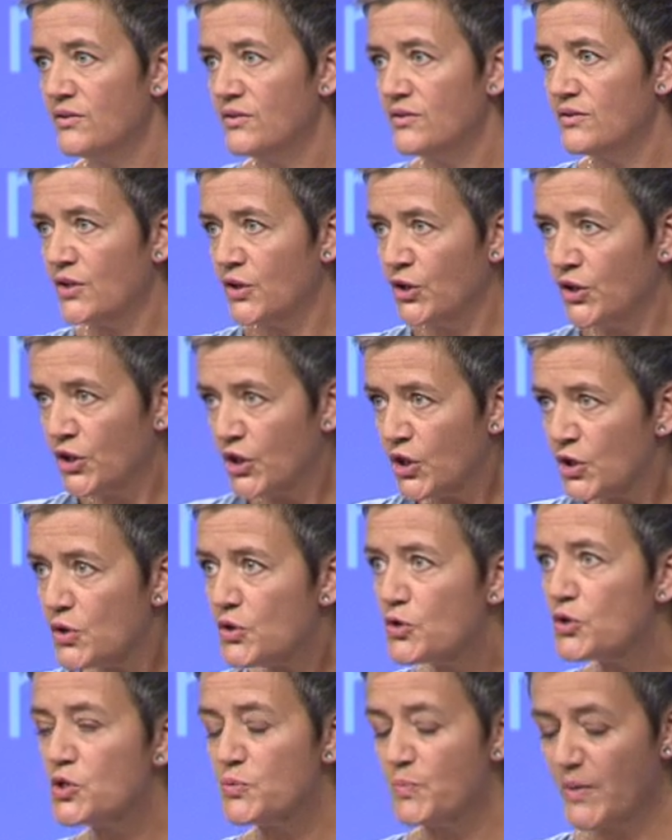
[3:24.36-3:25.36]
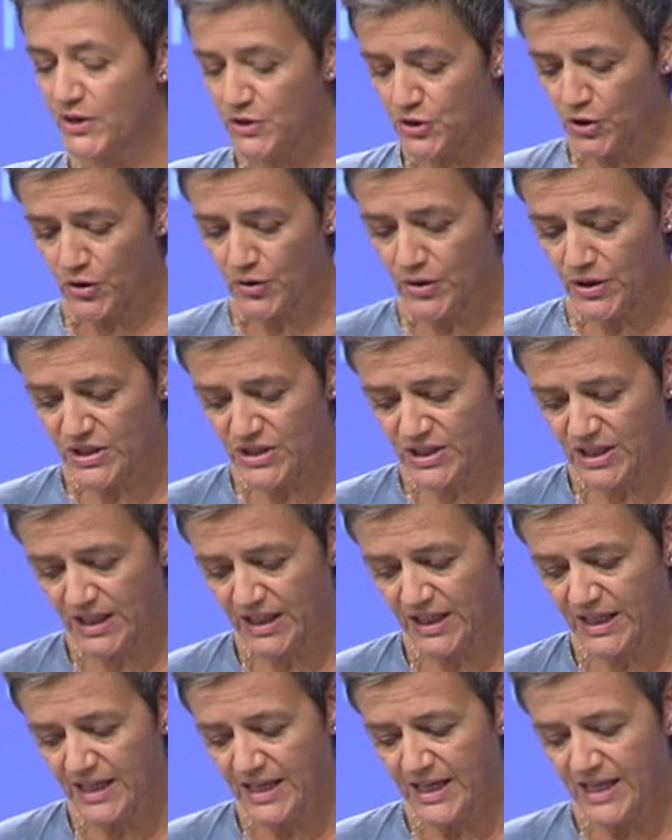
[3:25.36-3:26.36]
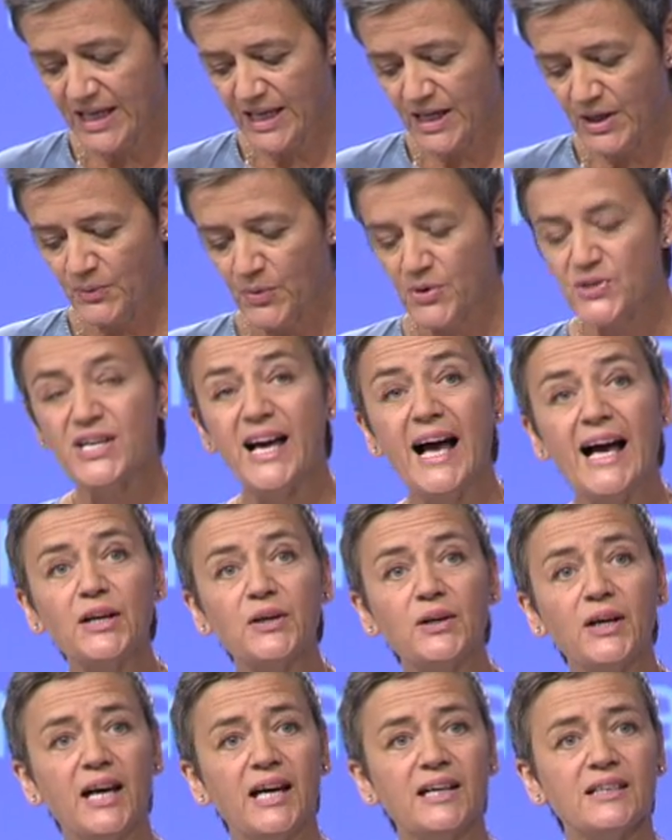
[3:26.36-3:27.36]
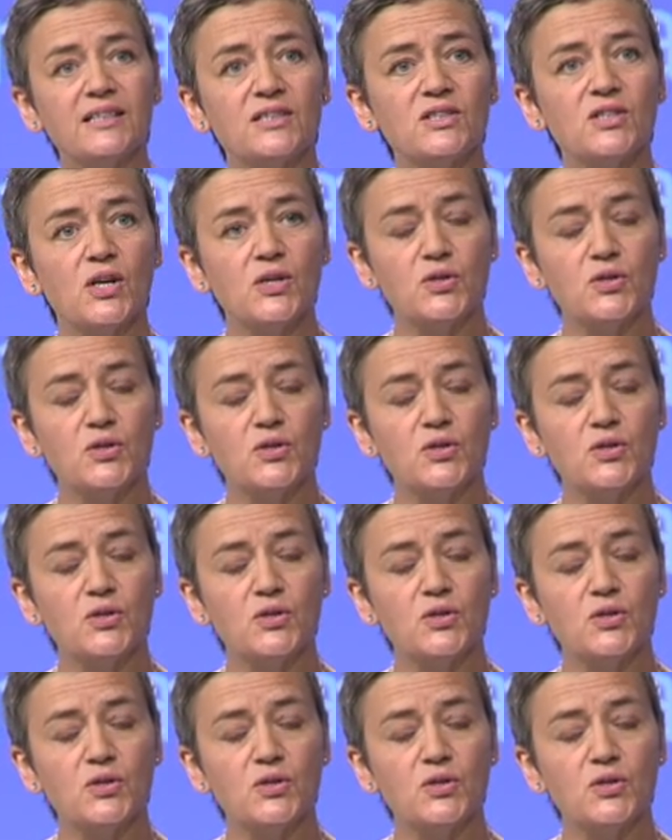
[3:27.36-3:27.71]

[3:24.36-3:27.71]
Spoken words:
the huge majority, was allocated